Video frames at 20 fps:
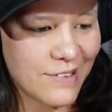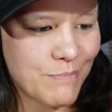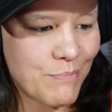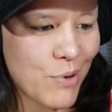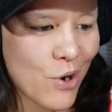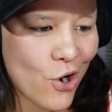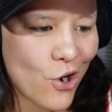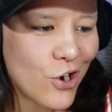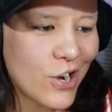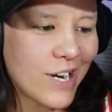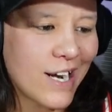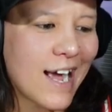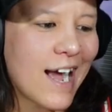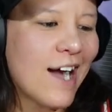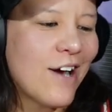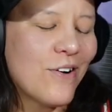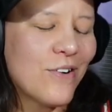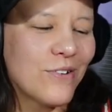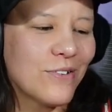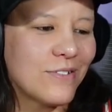part it
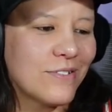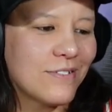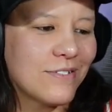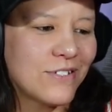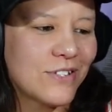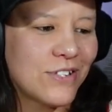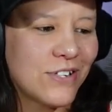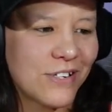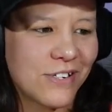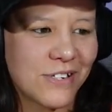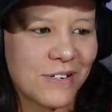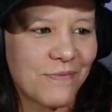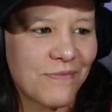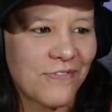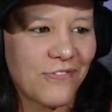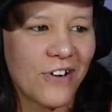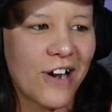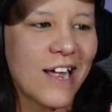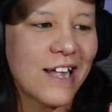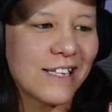out to some
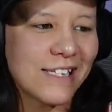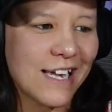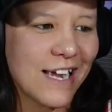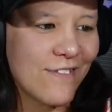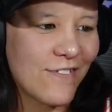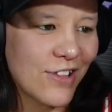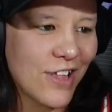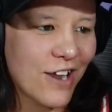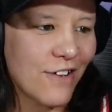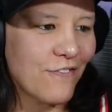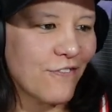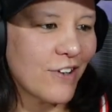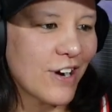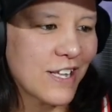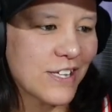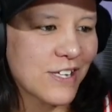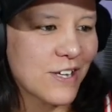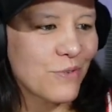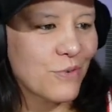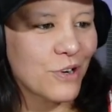friends. I have a lot of
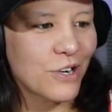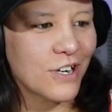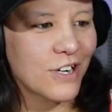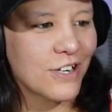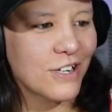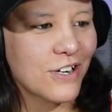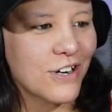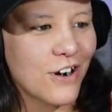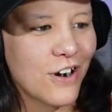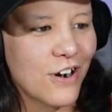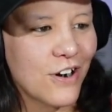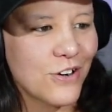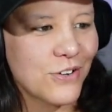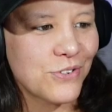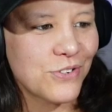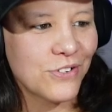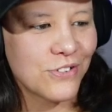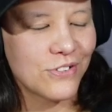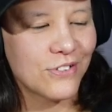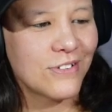friends that work on
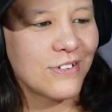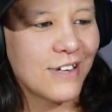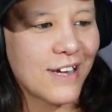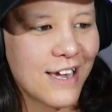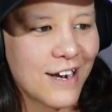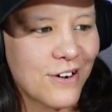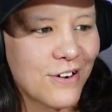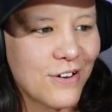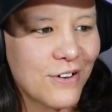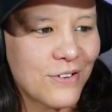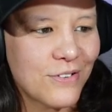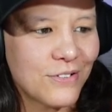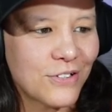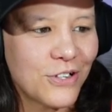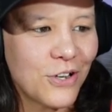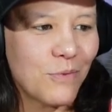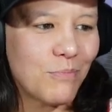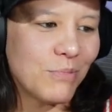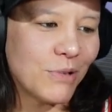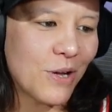cars. I don't know,
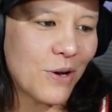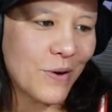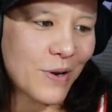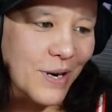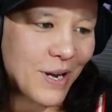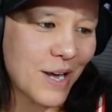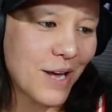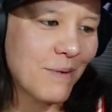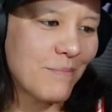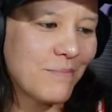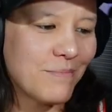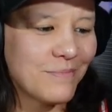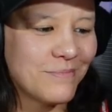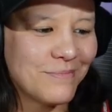go blow it up.